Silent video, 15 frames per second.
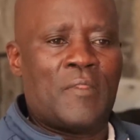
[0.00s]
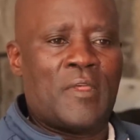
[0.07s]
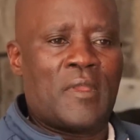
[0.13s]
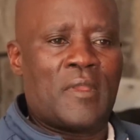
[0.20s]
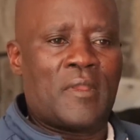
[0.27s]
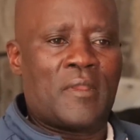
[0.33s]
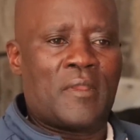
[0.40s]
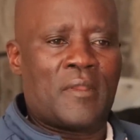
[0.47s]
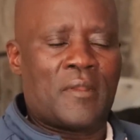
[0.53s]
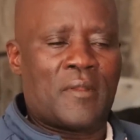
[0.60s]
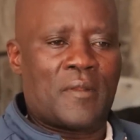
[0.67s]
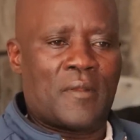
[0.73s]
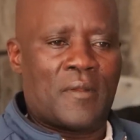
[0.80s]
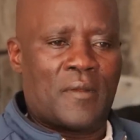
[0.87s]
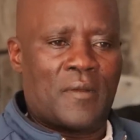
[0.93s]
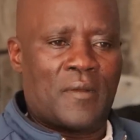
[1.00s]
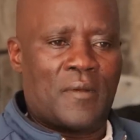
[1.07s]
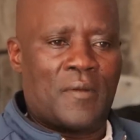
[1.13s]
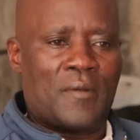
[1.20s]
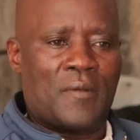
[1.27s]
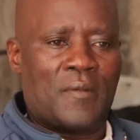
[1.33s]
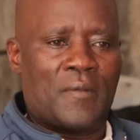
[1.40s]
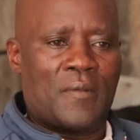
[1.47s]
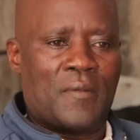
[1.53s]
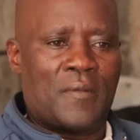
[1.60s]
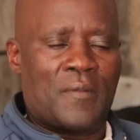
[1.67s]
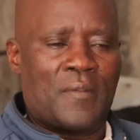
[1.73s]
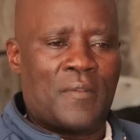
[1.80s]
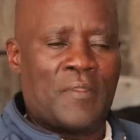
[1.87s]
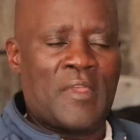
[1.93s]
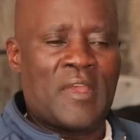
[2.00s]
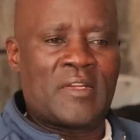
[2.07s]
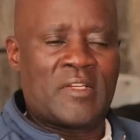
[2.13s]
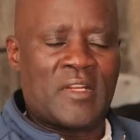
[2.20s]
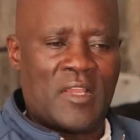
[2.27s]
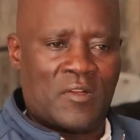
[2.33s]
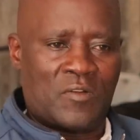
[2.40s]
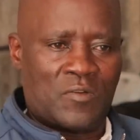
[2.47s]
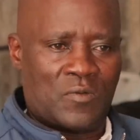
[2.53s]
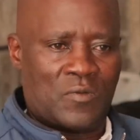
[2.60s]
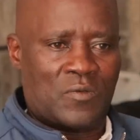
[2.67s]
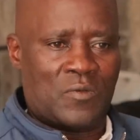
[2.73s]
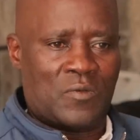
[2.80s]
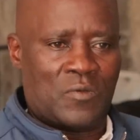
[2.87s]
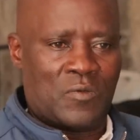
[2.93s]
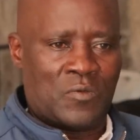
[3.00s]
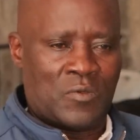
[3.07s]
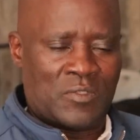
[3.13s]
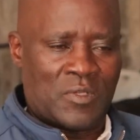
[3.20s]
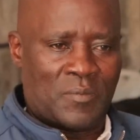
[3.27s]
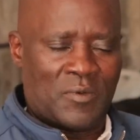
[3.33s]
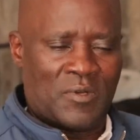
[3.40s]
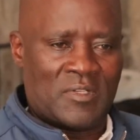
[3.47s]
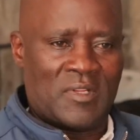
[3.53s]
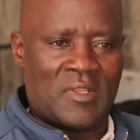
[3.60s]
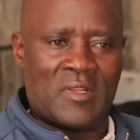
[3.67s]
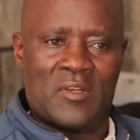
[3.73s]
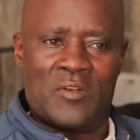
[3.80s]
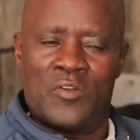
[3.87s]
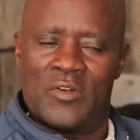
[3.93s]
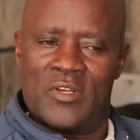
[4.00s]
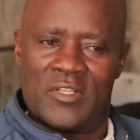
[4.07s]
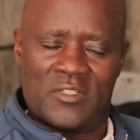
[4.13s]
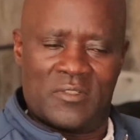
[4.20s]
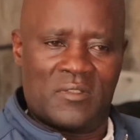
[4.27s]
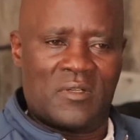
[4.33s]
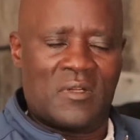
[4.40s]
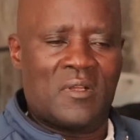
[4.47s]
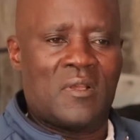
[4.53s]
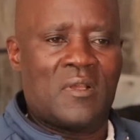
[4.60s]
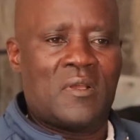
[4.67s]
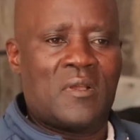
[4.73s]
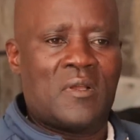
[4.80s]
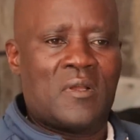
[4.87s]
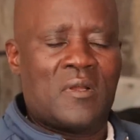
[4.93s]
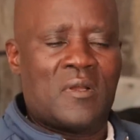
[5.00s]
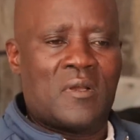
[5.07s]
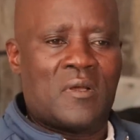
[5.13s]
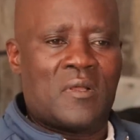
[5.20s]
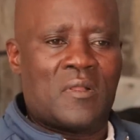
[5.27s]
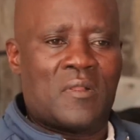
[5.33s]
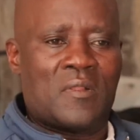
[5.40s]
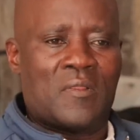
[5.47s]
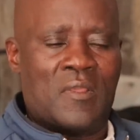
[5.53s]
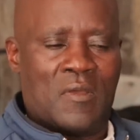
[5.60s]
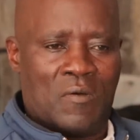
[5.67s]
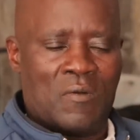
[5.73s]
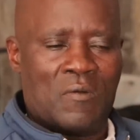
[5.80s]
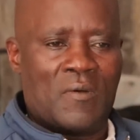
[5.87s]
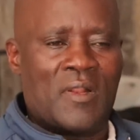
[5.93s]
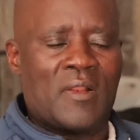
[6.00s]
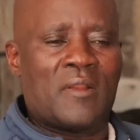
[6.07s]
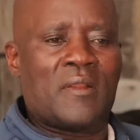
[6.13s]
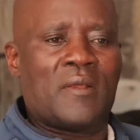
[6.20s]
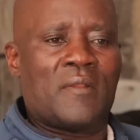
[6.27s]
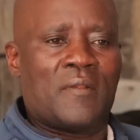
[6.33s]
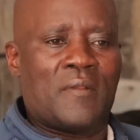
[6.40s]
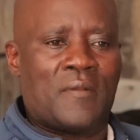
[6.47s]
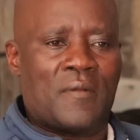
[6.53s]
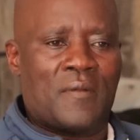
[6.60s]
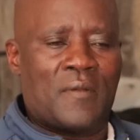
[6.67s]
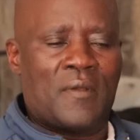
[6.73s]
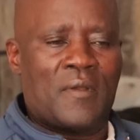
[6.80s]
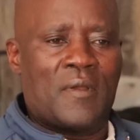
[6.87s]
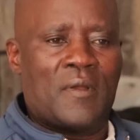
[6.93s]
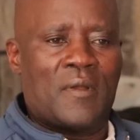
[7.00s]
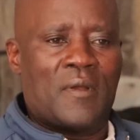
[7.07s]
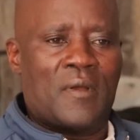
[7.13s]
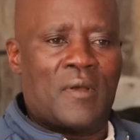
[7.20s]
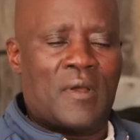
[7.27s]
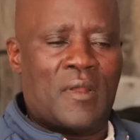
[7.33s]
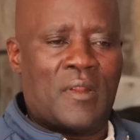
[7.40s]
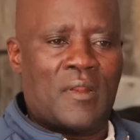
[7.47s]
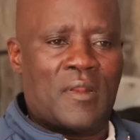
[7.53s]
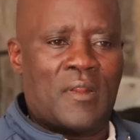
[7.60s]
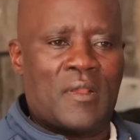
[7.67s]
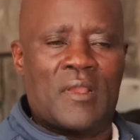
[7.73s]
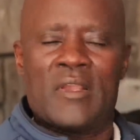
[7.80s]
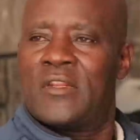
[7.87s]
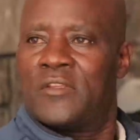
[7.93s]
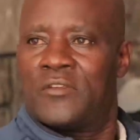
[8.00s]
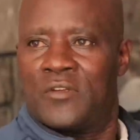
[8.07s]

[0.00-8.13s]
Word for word: they are trying to support in donation the whole world. And it